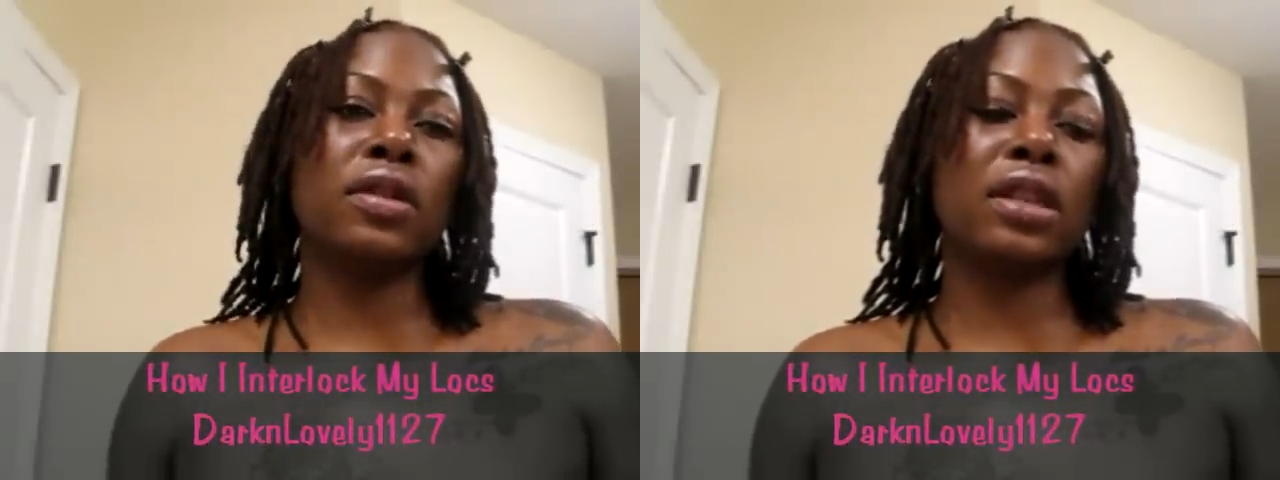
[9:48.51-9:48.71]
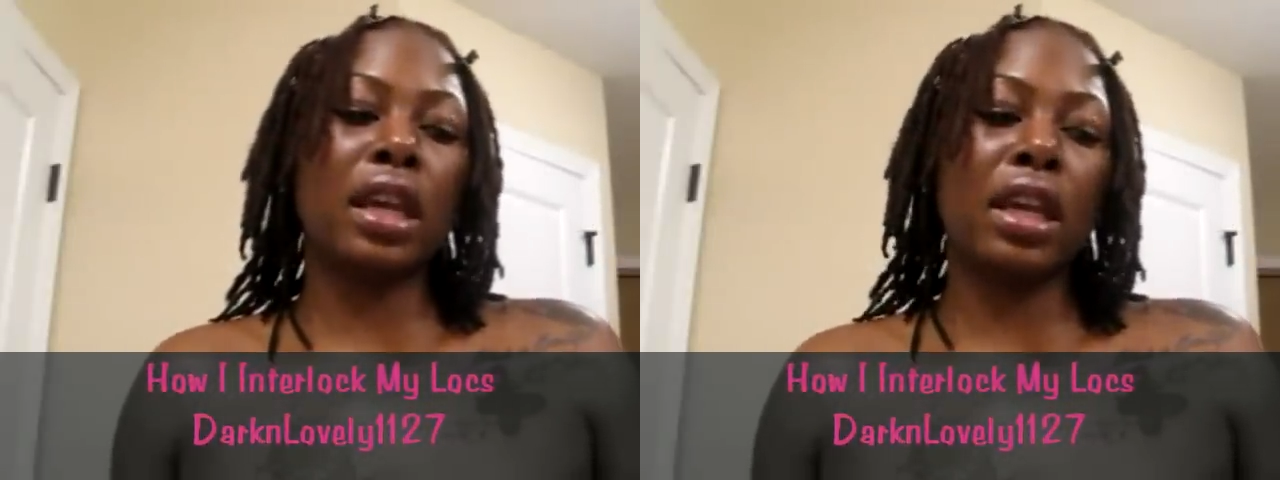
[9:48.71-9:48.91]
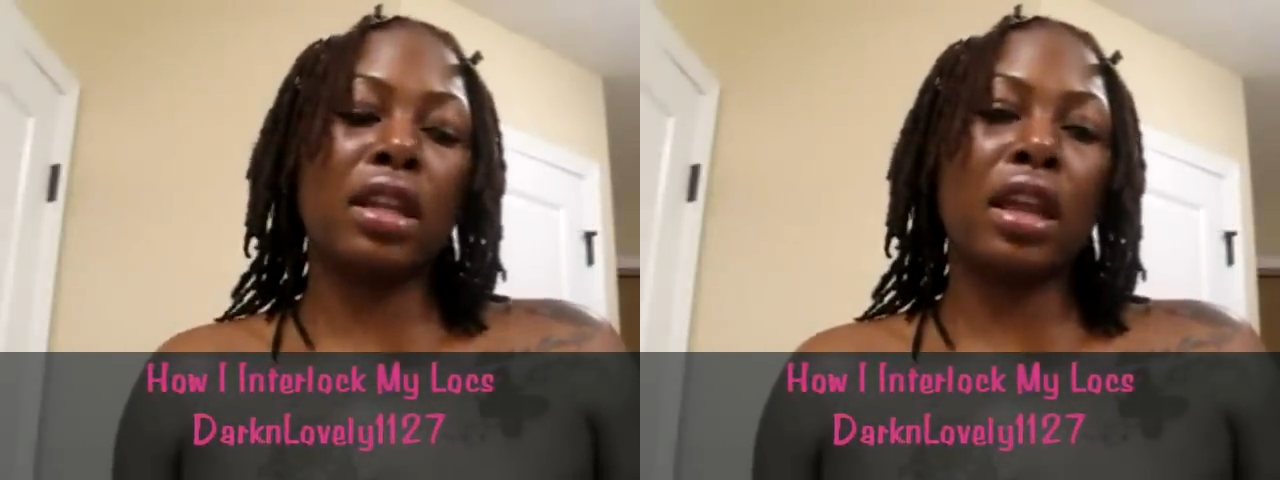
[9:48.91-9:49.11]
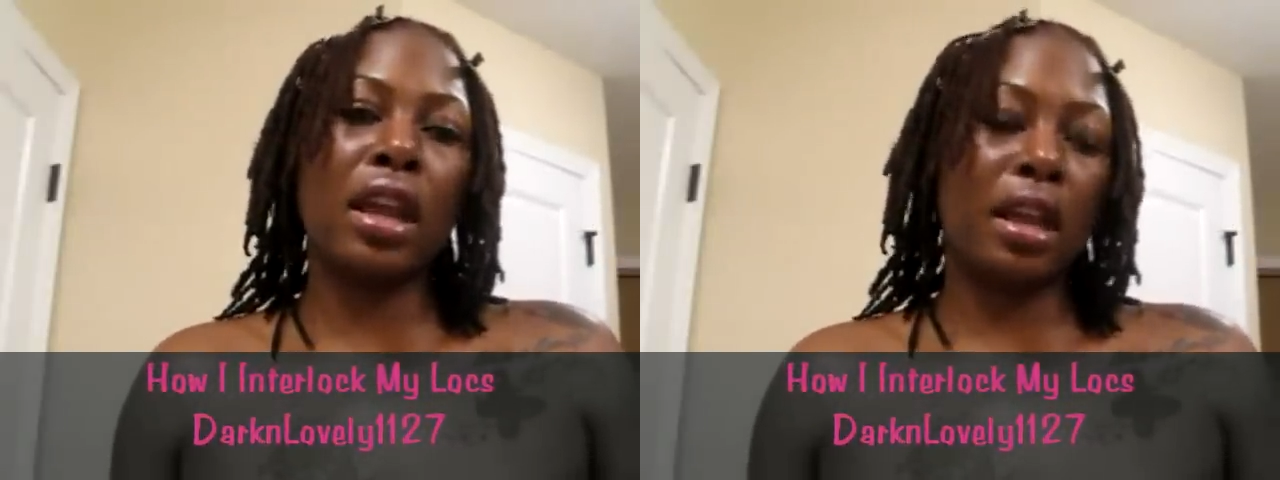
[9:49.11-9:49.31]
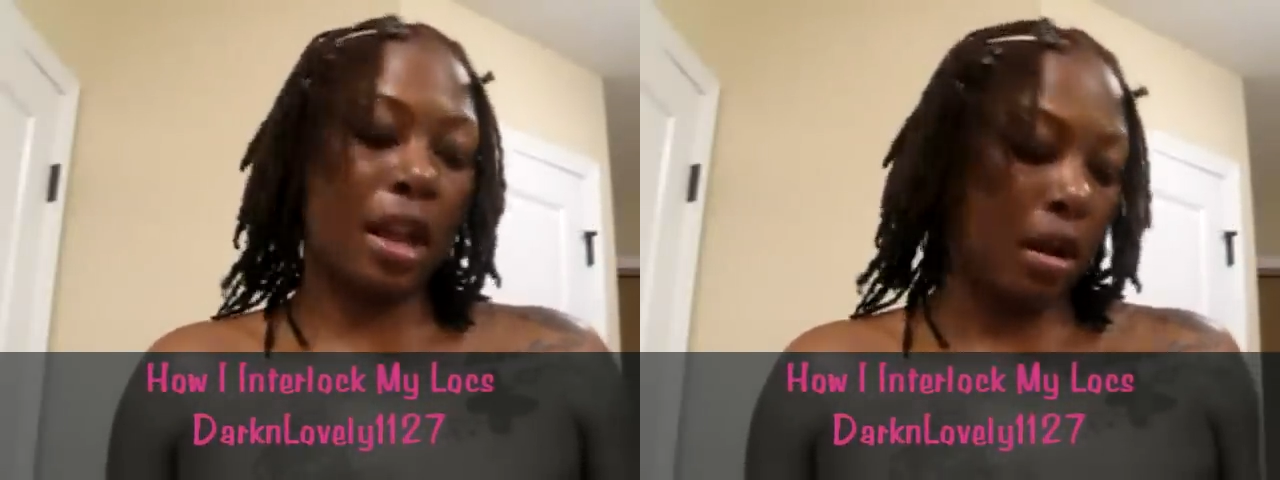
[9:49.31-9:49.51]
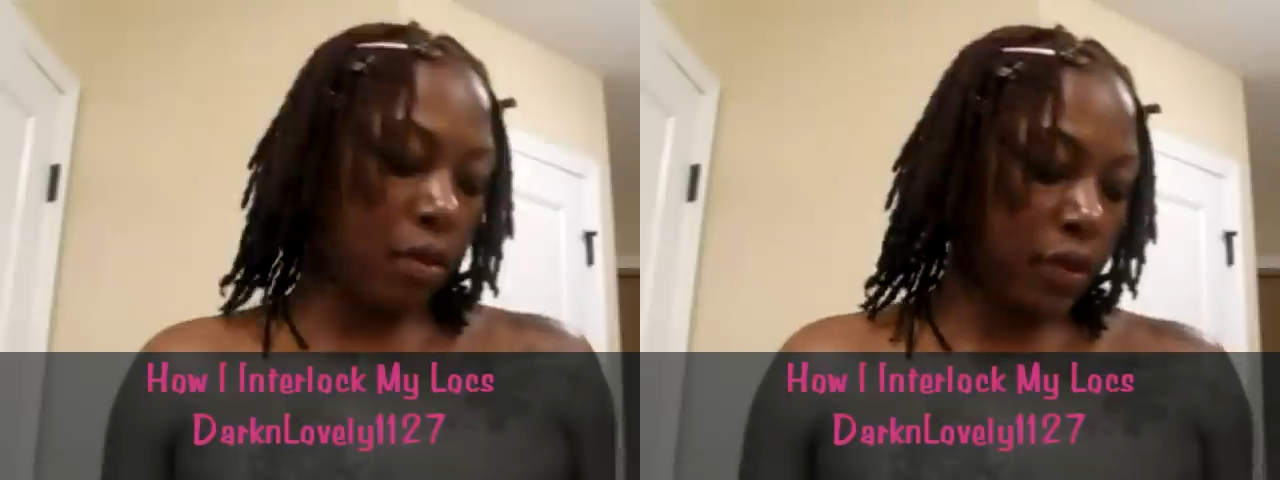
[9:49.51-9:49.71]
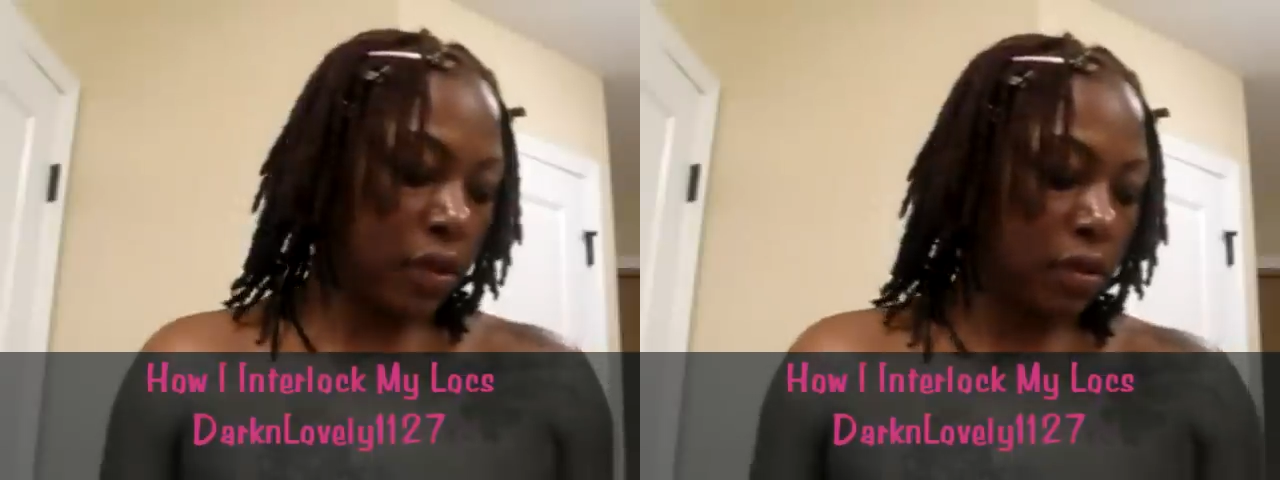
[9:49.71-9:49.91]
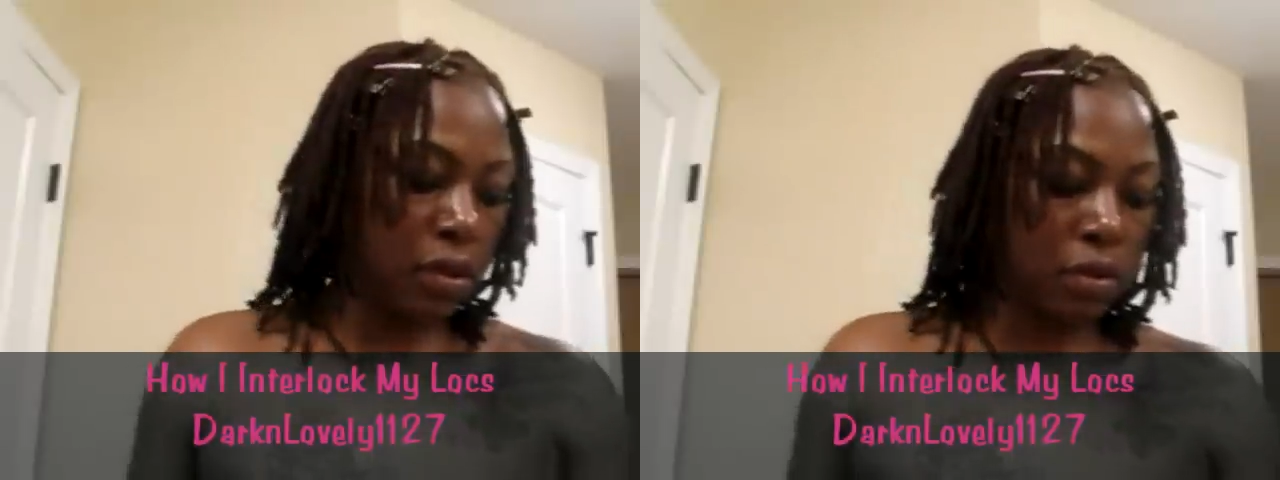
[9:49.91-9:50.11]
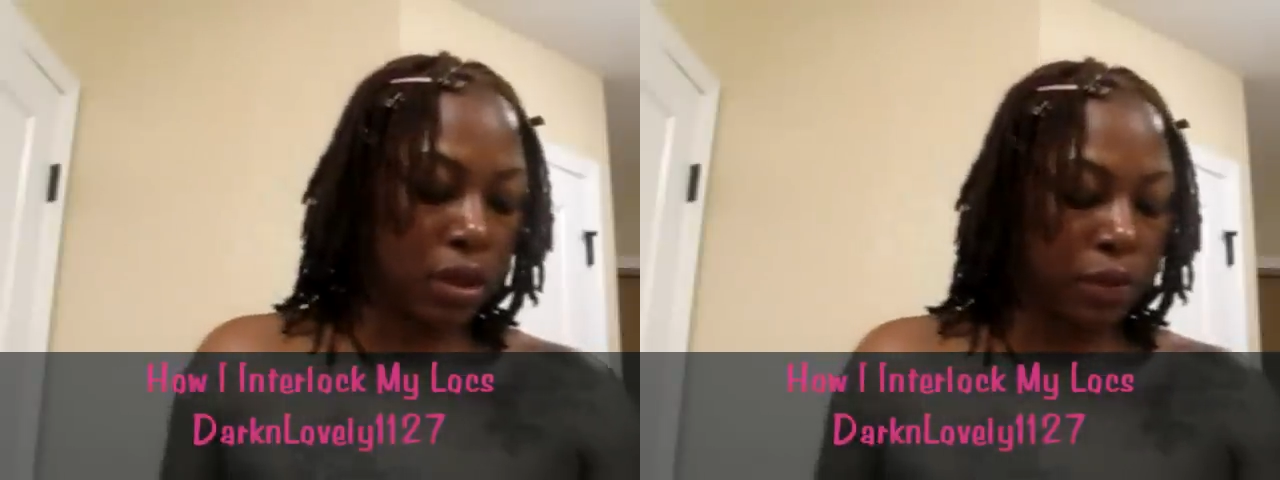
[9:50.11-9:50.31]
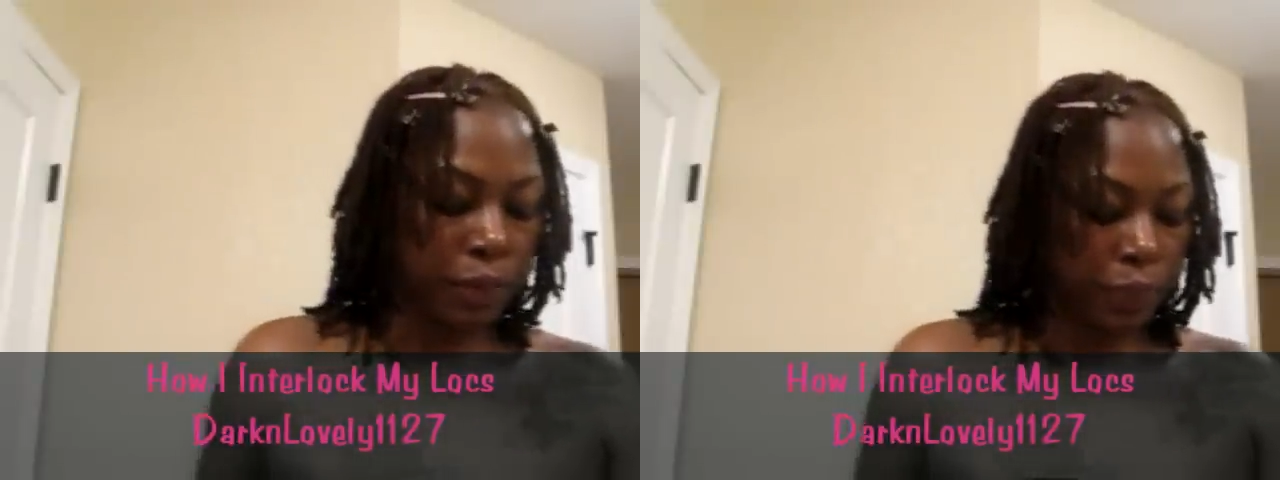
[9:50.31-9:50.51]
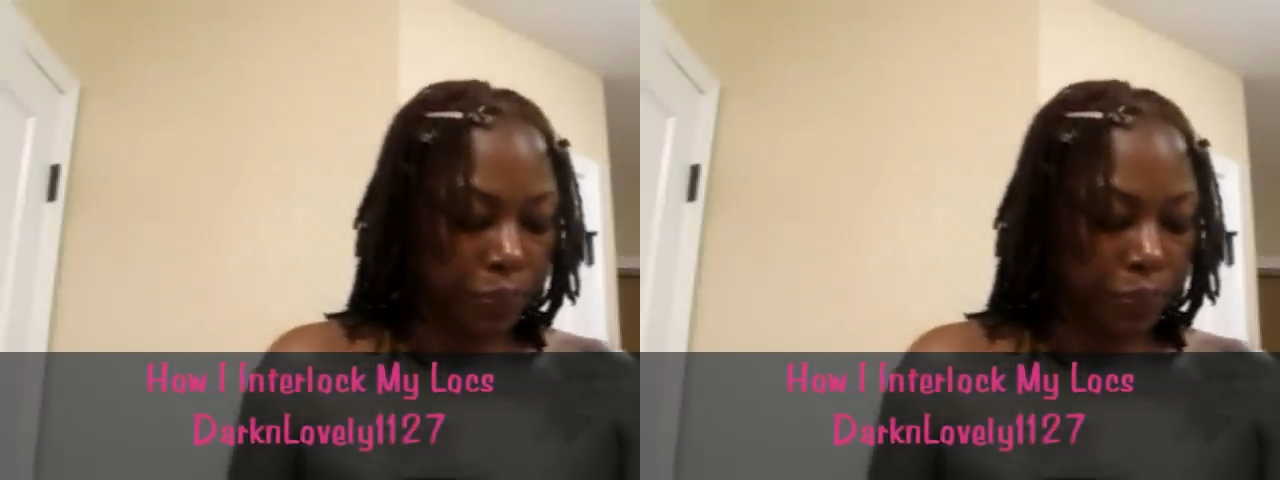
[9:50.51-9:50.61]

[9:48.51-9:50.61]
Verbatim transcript: taking eight hours to do it.